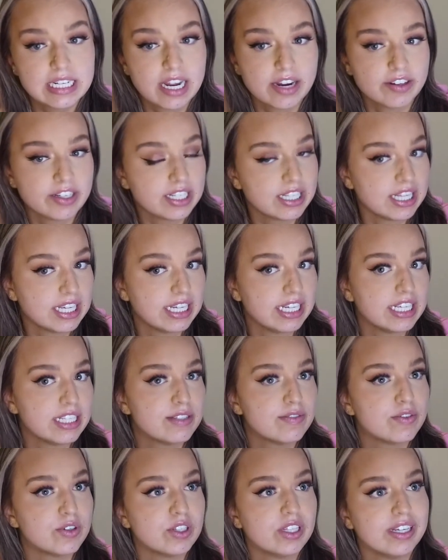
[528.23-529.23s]
I really like it.
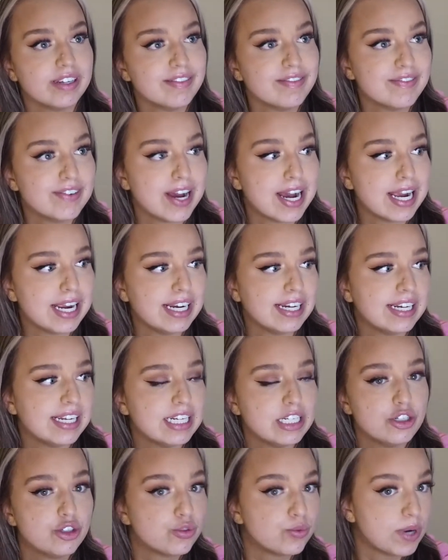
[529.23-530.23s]
It's for like fine
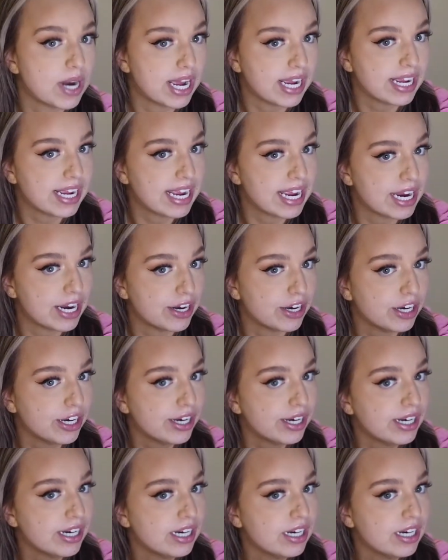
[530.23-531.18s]
and dry hair,